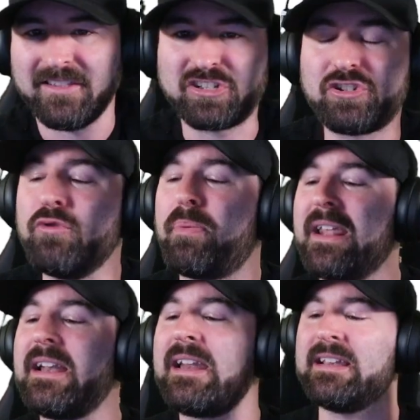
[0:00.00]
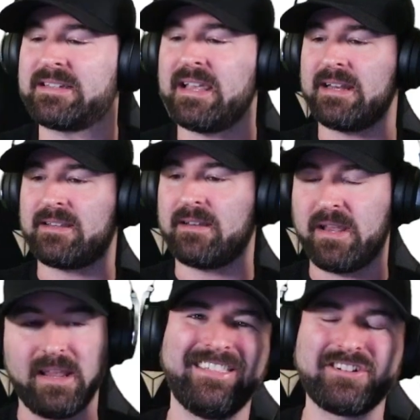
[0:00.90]
The stupidity is getting to
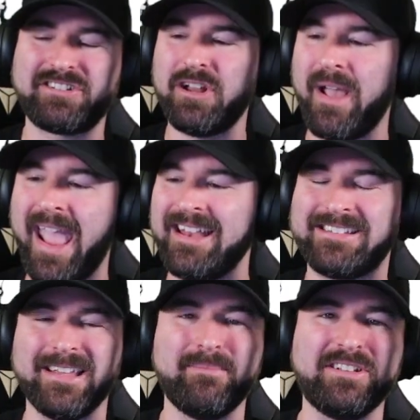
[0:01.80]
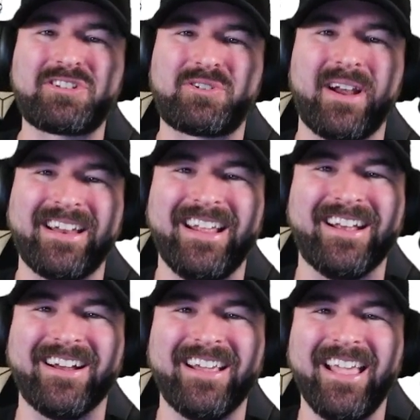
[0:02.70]
me. There's no hate demonstrated
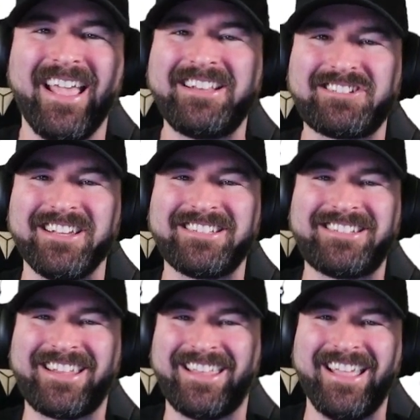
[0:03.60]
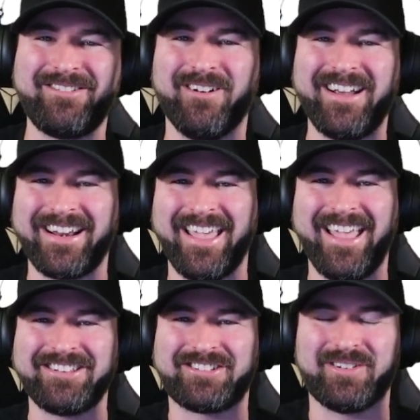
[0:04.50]
here. It's just a kid wearing a
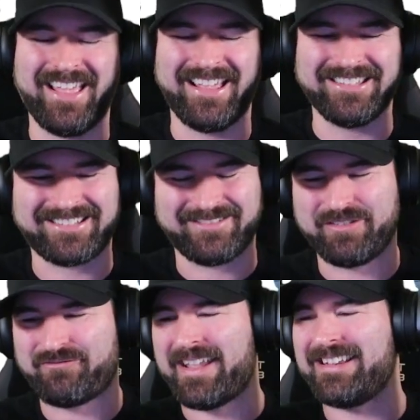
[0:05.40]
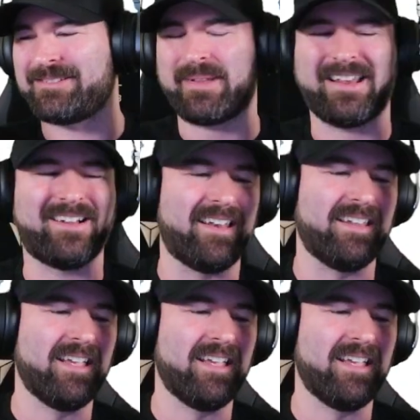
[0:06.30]
headdress with face paint on.